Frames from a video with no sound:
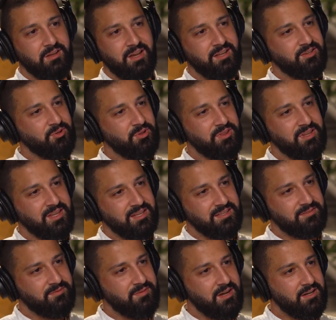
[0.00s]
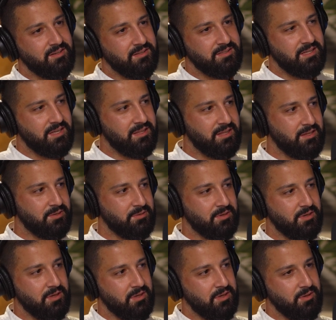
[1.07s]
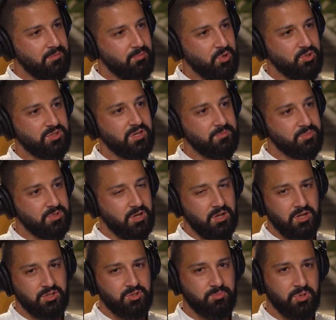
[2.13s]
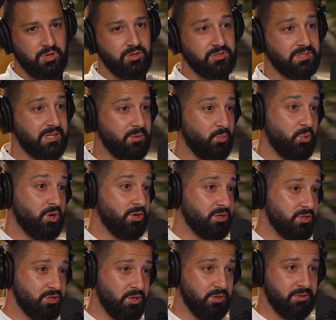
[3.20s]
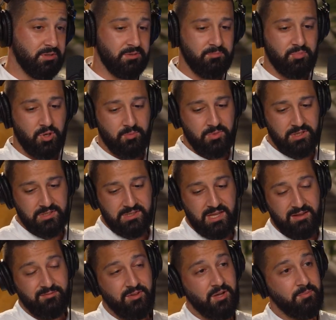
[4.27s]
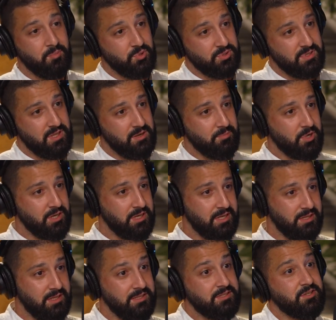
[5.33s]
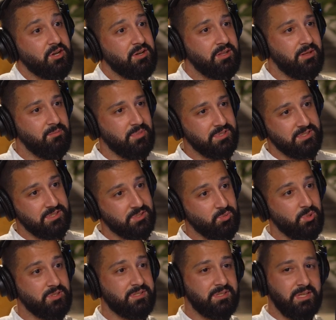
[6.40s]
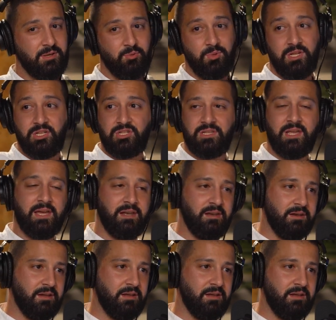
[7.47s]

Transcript: don't think it's fair to say that most entrepreneurs that were consultant probably saved up most of their money and then started their business once they reached that